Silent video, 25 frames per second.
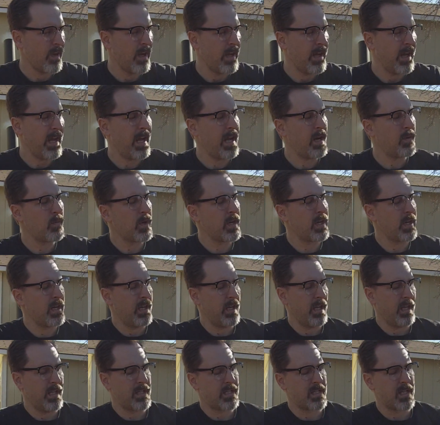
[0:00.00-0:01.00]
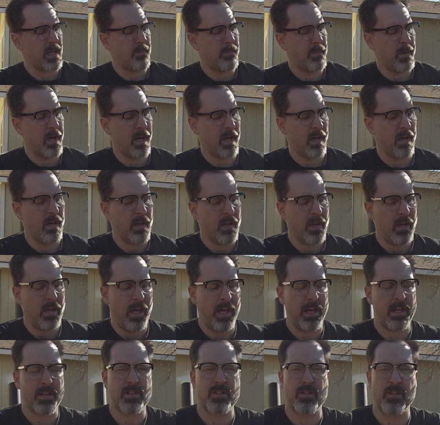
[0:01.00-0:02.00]
And we're going to need some
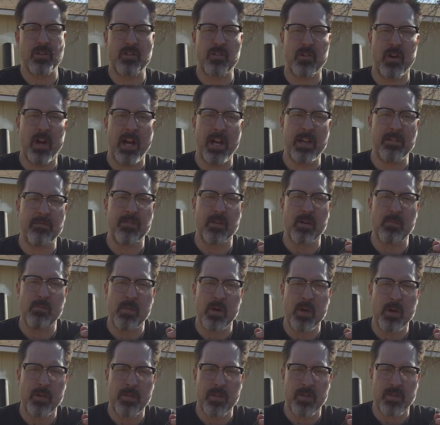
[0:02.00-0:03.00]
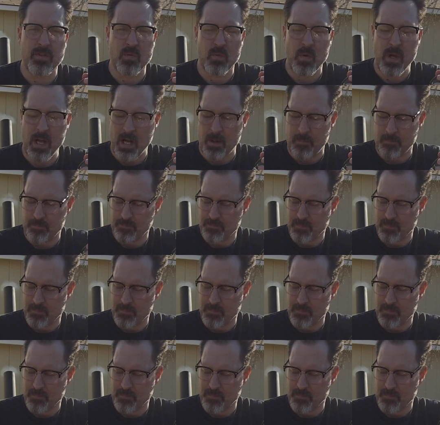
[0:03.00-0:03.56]
extra dry vermouth as well.